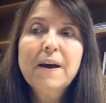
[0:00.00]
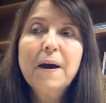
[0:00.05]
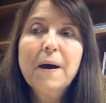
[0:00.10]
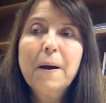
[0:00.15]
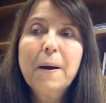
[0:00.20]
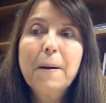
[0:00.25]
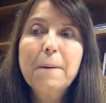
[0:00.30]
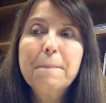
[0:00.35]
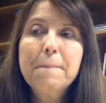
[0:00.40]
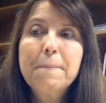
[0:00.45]

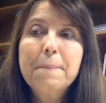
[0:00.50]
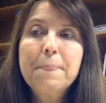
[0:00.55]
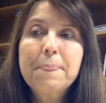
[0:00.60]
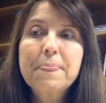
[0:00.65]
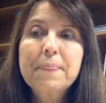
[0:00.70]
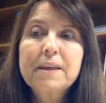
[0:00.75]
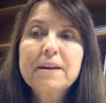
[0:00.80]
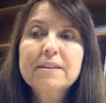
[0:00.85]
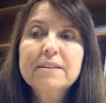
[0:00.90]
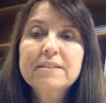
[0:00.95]

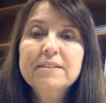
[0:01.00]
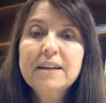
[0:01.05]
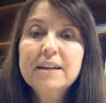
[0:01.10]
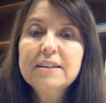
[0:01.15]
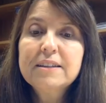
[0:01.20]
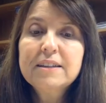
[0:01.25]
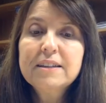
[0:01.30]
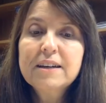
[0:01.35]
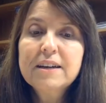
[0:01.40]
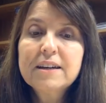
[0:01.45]
The
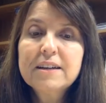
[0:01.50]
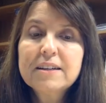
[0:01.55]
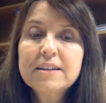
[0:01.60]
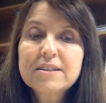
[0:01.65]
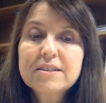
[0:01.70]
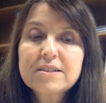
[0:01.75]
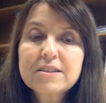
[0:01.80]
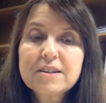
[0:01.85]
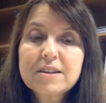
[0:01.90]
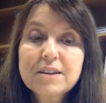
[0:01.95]
idea
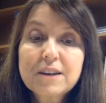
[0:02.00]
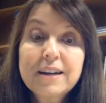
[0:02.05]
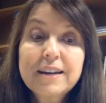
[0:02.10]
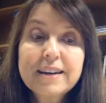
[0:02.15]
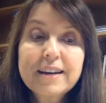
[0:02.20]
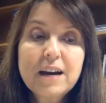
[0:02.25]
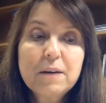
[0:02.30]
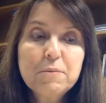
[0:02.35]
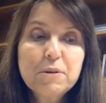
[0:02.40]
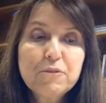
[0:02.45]
is really
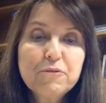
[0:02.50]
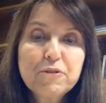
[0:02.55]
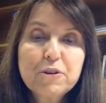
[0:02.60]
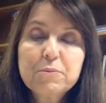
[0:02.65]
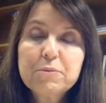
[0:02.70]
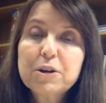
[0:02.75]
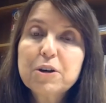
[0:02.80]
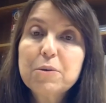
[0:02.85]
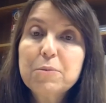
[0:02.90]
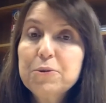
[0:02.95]
coming
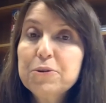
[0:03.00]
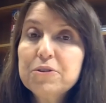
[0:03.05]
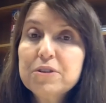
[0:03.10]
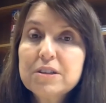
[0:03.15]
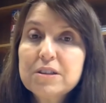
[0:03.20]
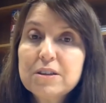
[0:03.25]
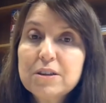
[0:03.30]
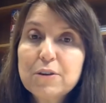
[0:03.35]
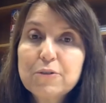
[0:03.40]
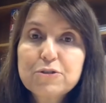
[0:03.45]
from the
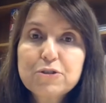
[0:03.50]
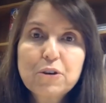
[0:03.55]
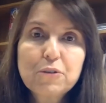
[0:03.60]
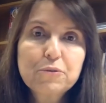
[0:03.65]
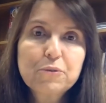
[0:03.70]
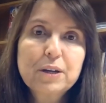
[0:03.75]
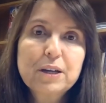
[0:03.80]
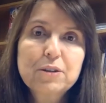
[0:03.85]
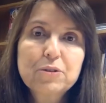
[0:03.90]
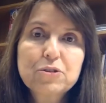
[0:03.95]
community of
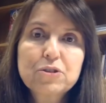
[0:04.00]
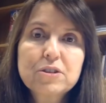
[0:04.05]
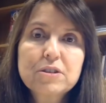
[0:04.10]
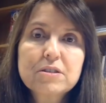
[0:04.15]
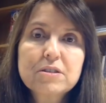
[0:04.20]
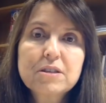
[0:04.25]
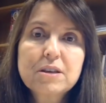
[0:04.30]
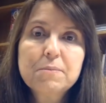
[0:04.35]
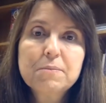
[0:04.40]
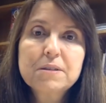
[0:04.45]
software
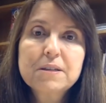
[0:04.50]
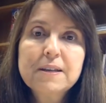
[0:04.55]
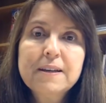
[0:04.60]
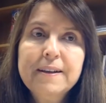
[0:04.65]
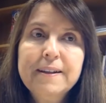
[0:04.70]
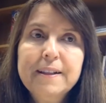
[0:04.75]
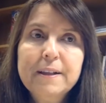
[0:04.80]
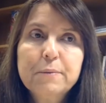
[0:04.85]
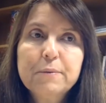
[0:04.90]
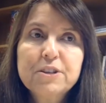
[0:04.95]
ecosystems,
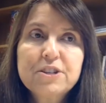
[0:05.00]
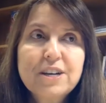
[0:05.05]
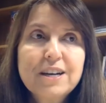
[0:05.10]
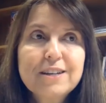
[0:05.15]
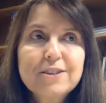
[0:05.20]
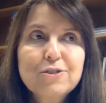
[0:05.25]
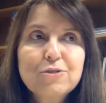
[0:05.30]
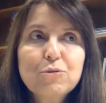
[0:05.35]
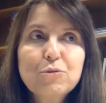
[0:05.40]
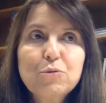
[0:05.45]
which
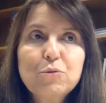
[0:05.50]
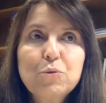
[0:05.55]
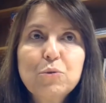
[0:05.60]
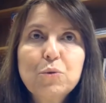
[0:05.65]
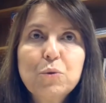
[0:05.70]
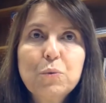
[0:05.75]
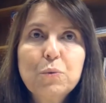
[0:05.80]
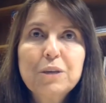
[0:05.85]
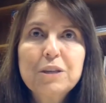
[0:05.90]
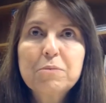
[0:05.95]
has to
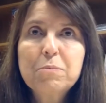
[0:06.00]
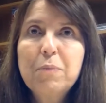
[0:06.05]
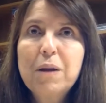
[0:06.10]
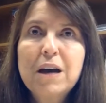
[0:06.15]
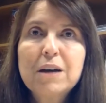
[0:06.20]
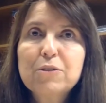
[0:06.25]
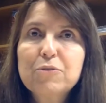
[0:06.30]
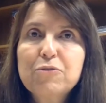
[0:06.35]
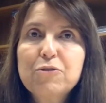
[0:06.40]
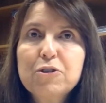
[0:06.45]
do with
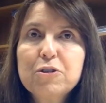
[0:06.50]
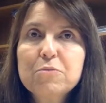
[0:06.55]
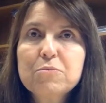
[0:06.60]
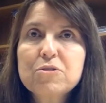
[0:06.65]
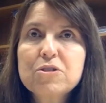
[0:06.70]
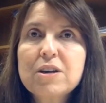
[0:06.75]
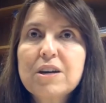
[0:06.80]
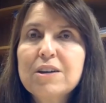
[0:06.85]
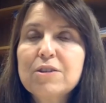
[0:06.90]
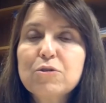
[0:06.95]

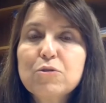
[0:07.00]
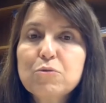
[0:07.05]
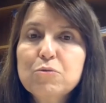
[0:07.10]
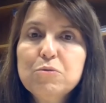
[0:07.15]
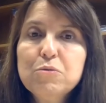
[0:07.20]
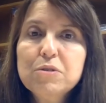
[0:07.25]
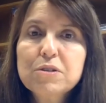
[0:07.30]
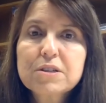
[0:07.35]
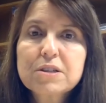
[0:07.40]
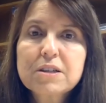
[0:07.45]
platforms and
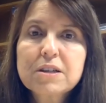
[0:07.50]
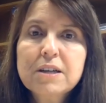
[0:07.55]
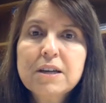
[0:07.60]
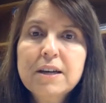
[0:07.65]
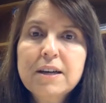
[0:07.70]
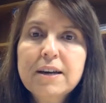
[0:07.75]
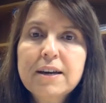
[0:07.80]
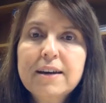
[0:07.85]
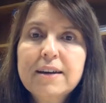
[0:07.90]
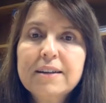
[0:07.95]
tools
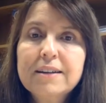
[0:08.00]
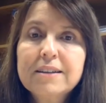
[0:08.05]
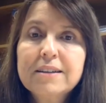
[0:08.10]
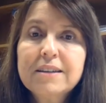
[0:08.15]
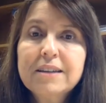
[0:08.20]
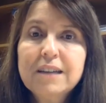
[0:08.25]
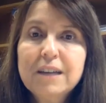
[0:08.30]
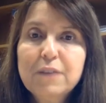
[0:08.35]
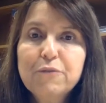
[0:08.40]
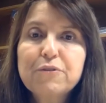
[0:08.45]
and
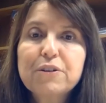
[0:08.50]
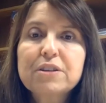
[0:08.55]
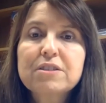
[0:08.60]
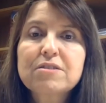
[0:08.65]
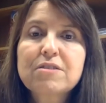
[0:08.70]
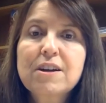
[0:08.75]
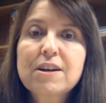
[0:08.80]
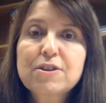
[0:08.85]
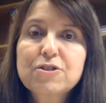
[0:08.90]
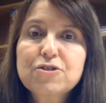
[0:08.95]
the
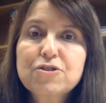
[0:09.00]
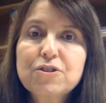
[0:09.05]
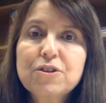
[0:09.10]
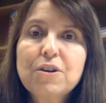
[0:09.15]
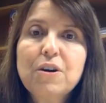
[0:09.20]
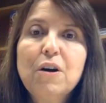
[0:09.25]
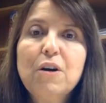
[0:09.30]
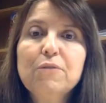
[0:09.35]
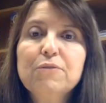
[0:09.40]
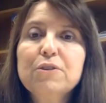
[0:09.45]

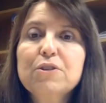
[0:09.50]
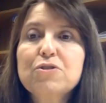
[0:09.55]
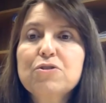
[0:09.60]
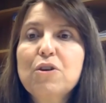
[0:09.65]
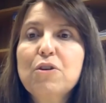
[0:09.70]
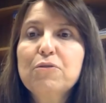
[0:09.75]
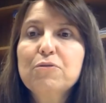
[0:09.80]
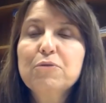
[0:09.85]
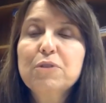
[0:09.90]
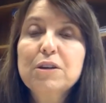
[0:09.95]
infrastructure of the
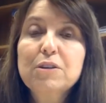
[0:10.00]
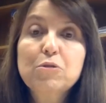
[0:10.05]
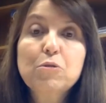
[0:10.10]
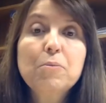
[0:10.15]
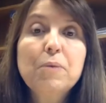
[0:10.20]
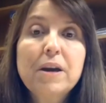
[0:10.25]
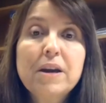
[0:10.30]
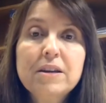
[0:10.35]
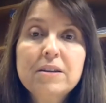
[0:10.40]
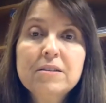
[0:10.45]
software
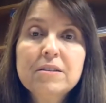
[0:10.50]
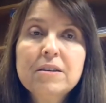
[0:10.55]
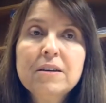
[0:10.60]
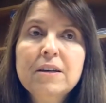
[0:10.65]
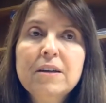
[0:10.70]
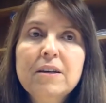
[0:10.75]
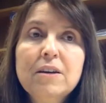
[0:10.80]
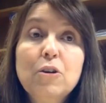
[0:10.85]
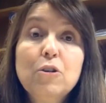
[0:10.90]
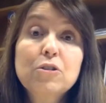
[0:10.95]
domain
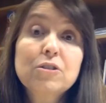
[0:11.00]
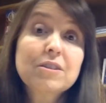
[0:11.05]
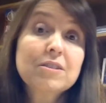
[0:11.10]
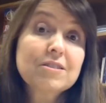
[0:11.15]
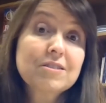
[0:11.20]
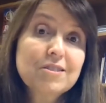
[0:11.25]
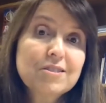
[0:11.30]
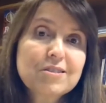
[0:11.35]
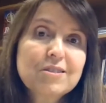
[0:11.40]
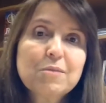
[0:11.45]
or the
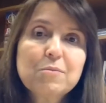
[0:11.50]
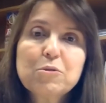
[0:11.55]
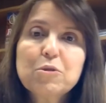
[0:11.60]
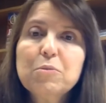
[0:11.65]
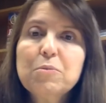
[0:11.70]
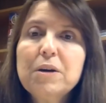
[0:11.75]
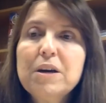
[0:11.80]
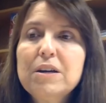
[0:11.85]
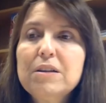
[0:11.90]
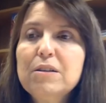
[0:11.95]
system
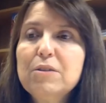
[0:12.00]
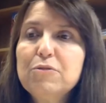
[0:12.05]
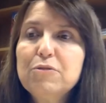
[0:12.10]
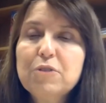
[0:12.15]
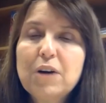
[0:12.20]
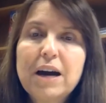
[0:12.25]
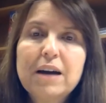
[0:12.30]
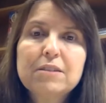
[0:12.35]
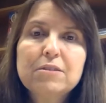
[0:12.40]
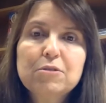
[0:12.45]
domain, if
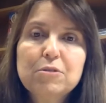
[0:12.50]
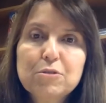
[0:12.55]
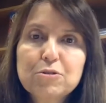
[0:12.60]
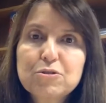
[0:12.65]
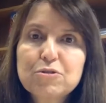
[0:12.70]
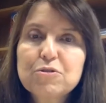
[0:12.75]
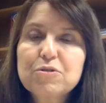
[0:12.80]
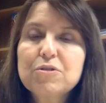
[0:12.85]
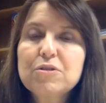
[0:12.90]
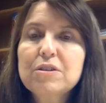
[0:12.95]
you add
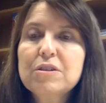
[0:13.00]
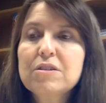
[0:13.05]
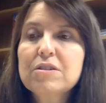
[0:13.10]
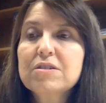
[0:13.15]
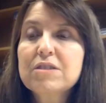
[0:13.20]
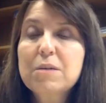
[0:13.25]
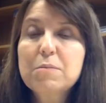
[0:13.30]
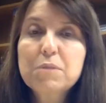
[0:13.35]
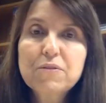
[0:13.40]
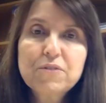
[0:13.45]
also
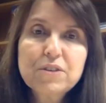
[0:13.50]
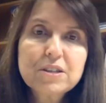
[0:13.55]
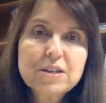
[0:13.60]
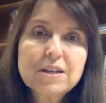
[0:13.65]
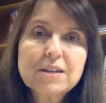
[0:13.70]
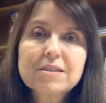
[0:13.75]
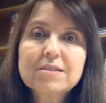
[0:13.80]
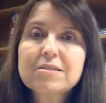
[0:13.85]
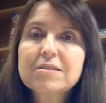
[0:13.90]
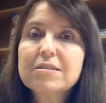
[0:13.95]
cyber
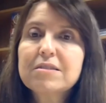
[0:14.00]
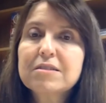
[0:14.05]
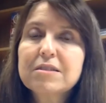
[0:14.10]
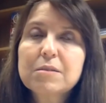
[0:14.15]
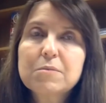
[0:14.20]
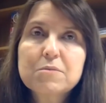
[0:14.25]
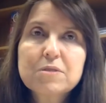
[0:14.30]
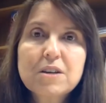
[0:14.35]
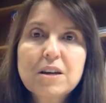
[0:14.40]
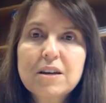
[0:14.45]
physical
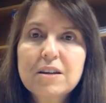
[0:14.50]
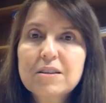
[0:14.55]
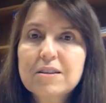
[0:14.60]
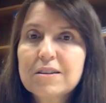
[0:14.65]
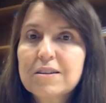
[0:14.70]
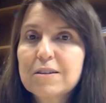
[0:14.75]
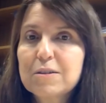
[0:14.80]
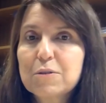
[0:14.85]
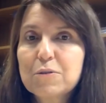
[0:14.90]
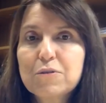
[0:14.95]
systems,
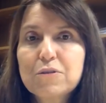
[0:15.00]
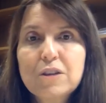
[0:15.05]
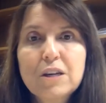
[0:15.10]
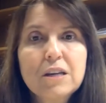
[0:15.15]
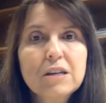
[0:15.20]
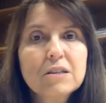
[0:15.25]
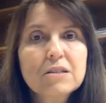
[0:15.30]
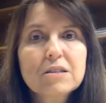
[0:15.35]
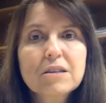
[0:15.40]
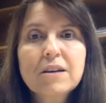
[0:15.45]
Internet of
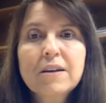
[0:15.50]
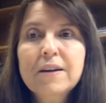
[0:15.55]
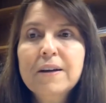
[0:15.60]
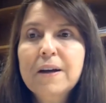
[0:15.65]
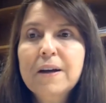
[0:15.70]
Things,